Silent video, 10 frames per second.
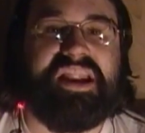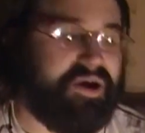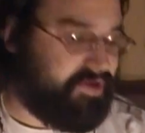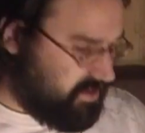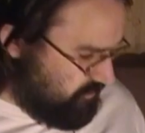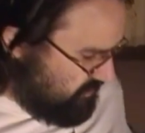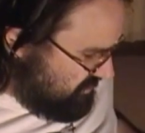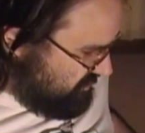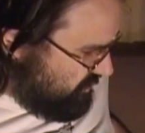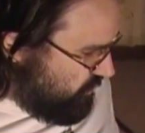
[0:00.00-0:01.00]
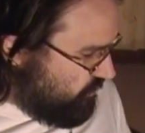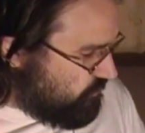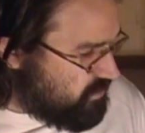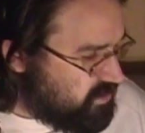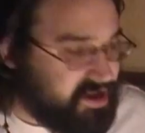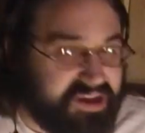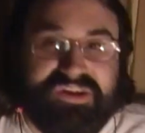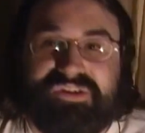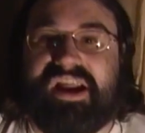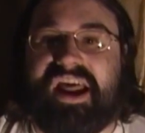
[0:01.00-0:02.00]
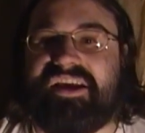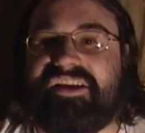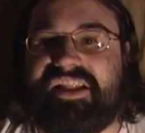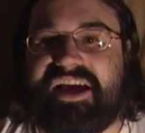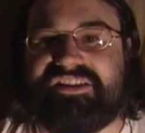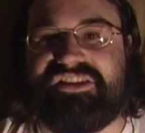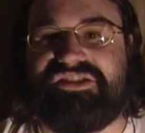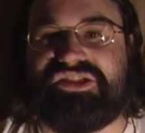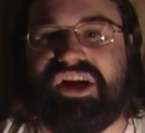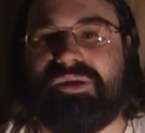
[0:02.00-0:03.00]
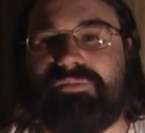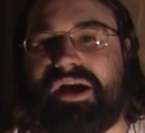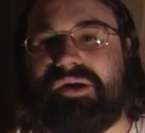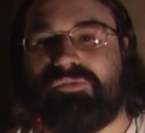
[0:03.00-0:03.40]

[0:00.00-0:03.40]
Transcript: now, even though You're Not Elected, Charlie